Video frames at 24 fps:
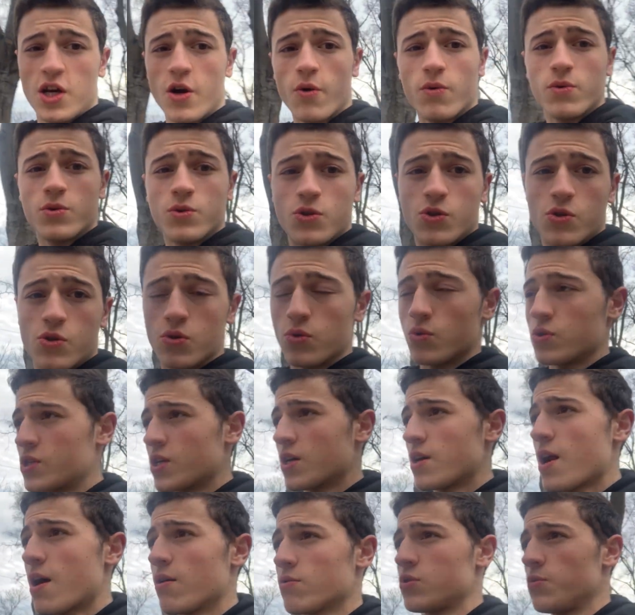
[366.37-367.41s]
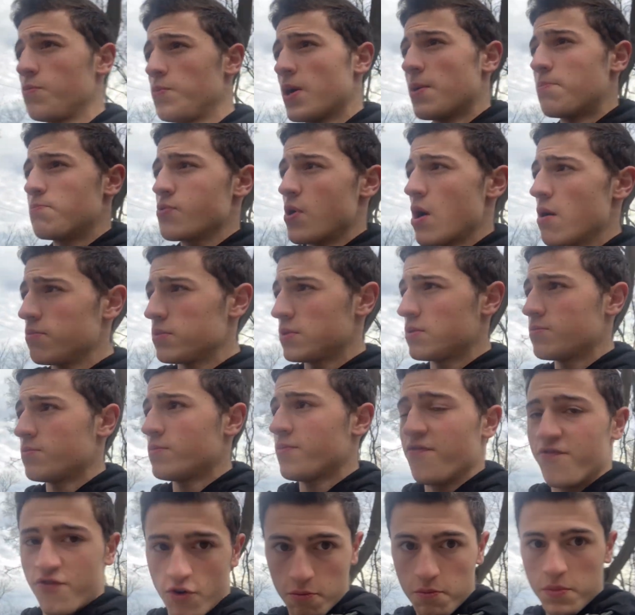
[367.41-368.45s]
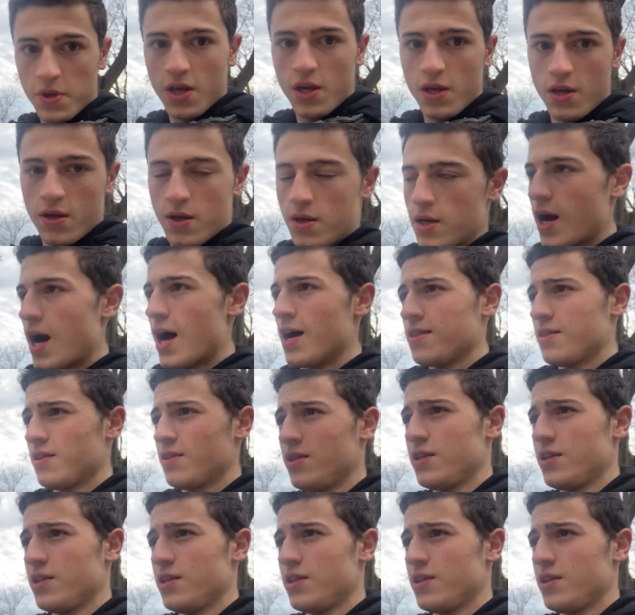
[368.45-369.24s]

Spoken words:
going to turn out to be a problem for me at the